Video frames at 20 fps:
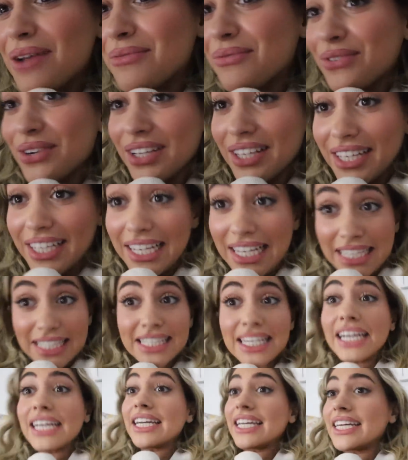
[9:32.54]
I'm really
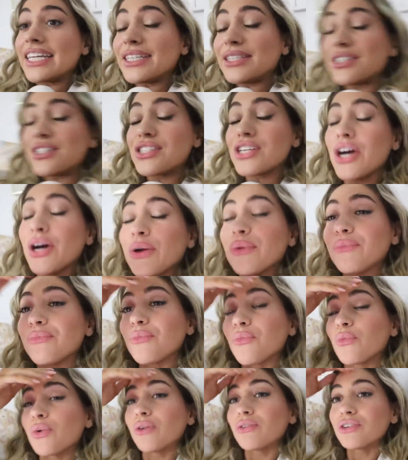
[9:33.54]
excited. So
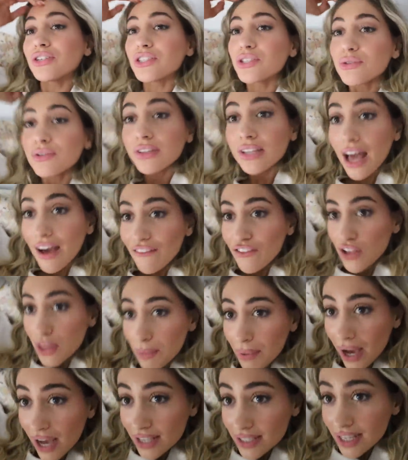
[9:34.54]
we were just doing that for the
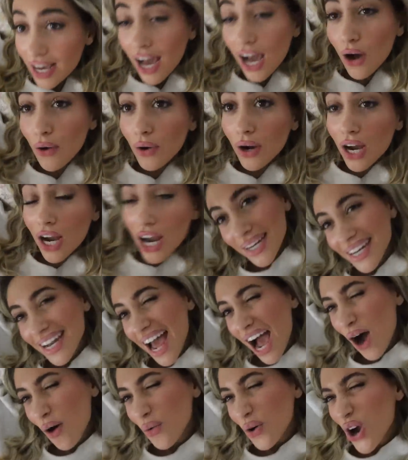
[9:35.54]
past hour, but
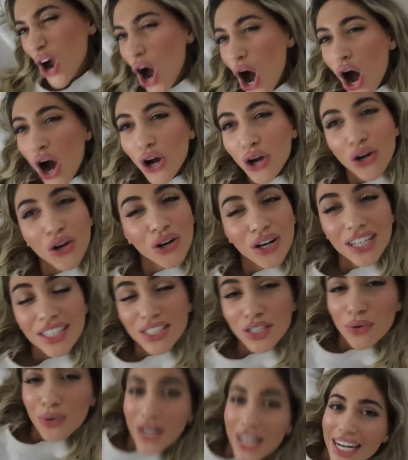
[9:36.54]
now we're hungry,
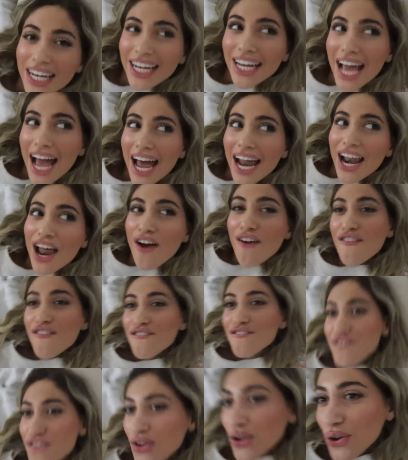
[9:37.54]
so we're gonna get
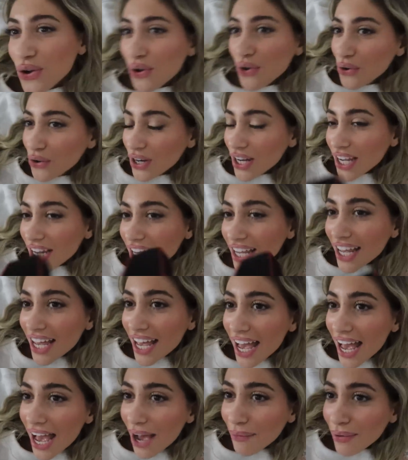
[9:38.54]
food,
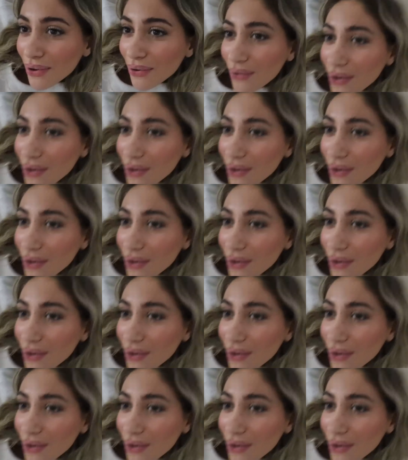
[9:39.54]
and we